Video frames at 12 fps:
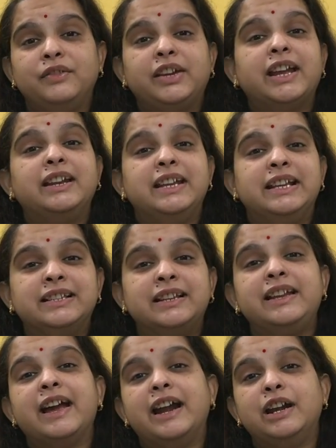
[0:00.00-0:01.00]
we can
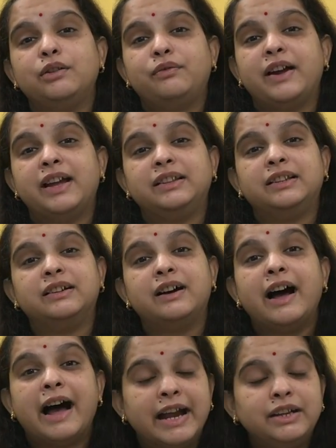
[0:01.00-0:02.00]
easily identify the
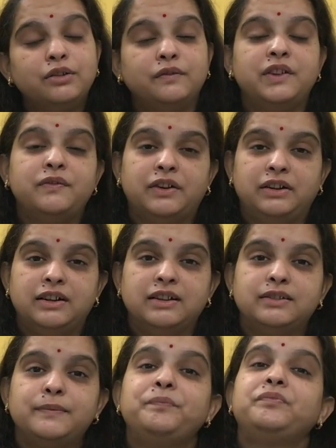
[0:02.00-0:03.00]
height of the
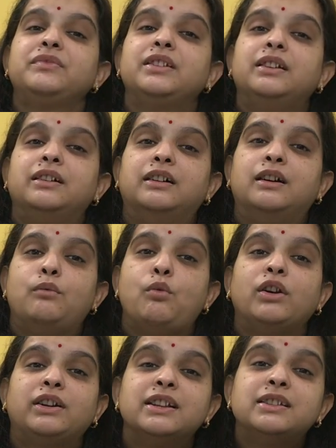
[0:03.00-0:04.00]
fundus,
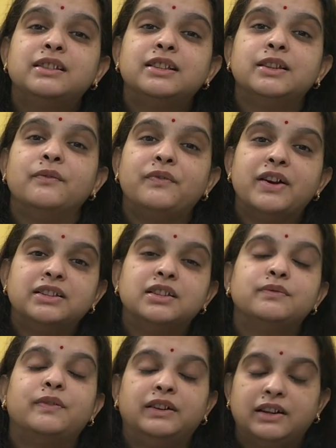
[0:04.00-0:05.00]
what is the
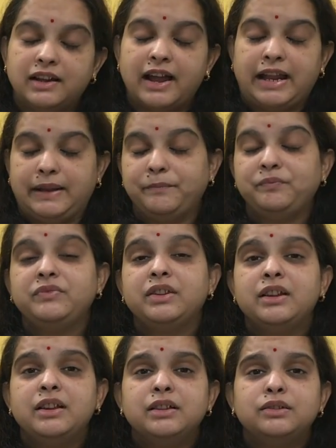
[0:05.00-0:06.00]
symphysis fundal height.
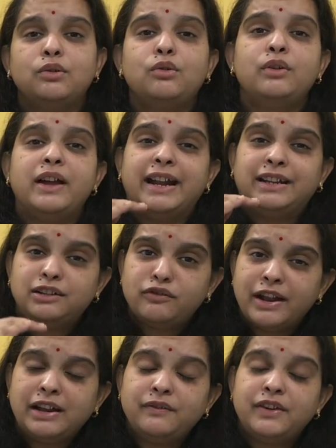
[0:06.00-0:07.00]
So at
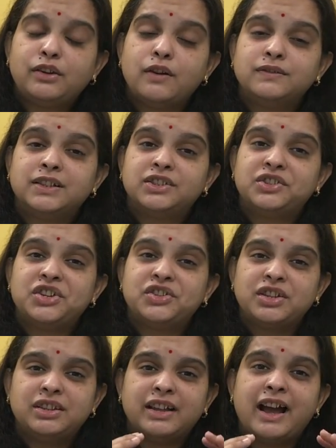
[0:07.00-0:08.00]
12 week of
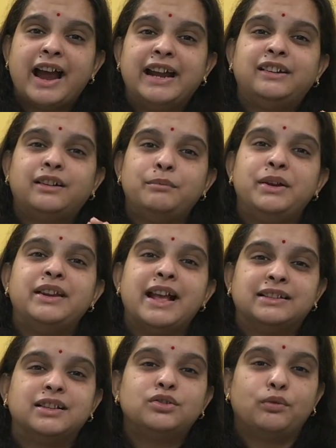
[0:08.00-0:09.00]
gestation the height remained
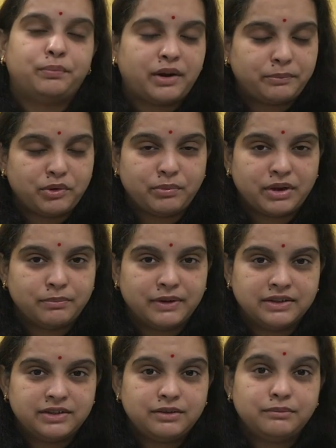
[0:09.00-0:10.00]
as a suprapubic
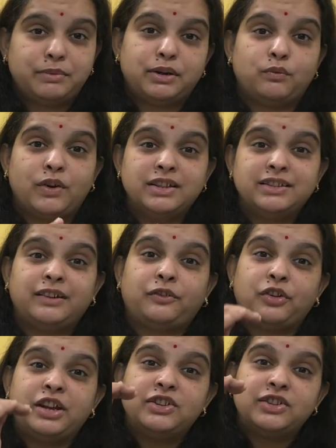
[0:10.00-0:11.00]
bulge, but once
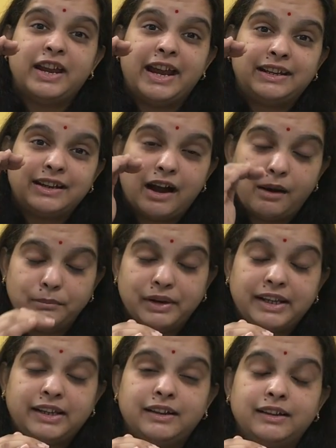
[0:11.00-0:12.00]
it reached at
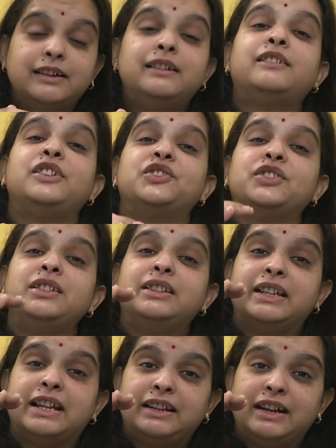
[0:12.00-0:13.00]
umbilical
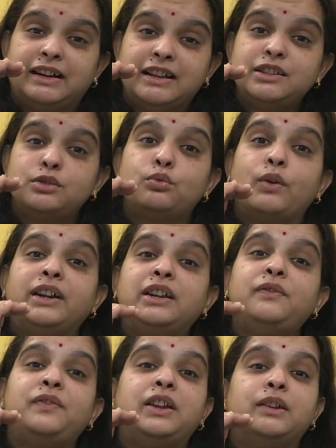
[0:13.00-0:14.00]
region then it is
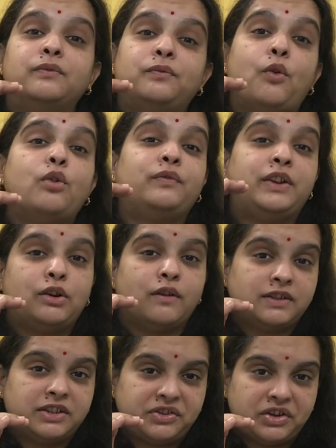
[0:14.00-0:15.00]
24 week
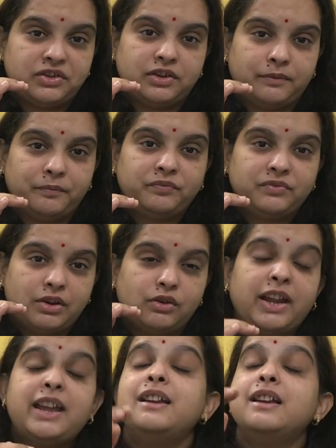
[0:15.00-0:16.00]
of gestation.
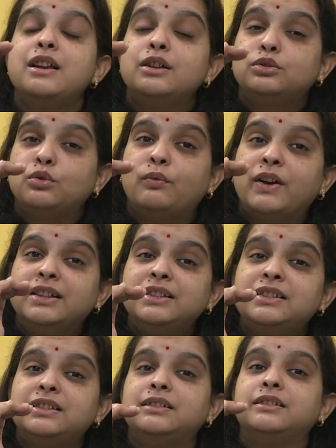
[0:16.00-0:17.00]
Okay, so
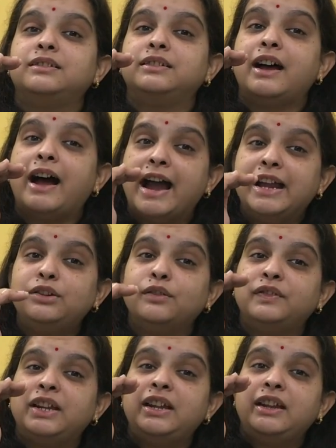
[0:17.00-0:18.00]
once the height
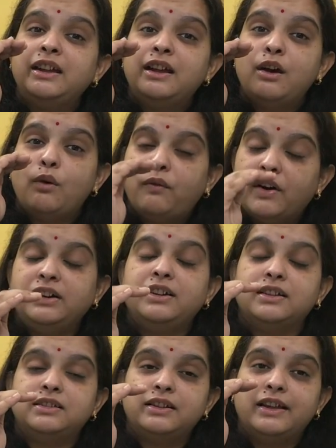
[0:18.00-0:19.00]
of the
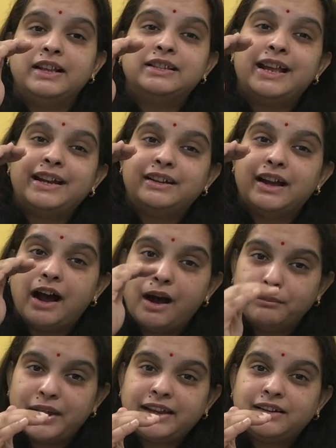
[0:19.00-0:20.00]
fundus is at
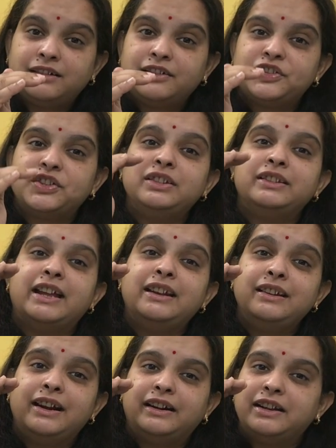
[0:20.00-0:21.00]
umbilical region
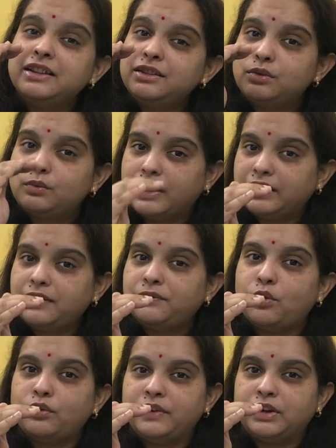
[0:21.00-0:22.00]
then it is
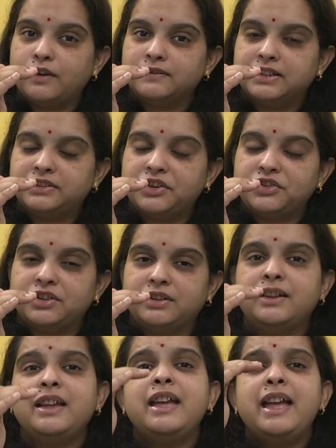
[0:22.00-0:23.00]
24 week of
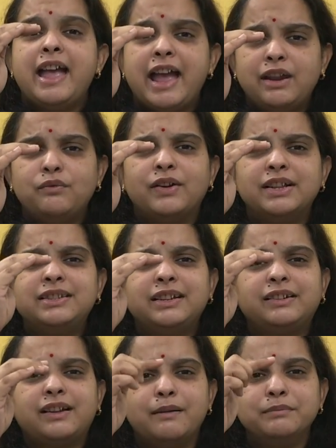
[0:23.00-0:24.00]
gestation, and once
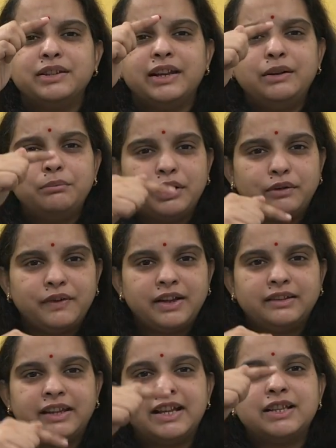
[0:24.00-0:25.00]
it comes in
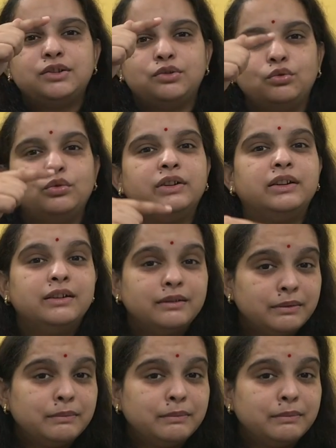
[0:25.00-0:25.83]
between these two